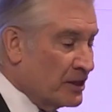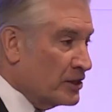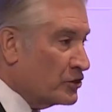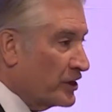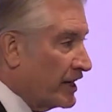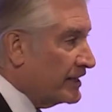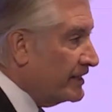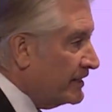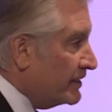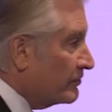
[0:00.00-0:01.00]
So the
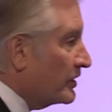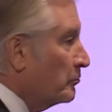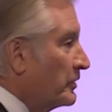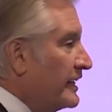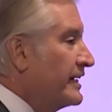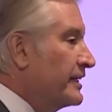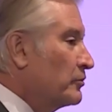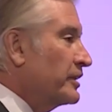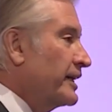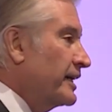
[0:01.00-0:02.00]
idea of competing
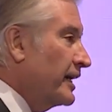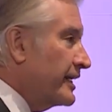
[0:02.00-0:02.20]
with AI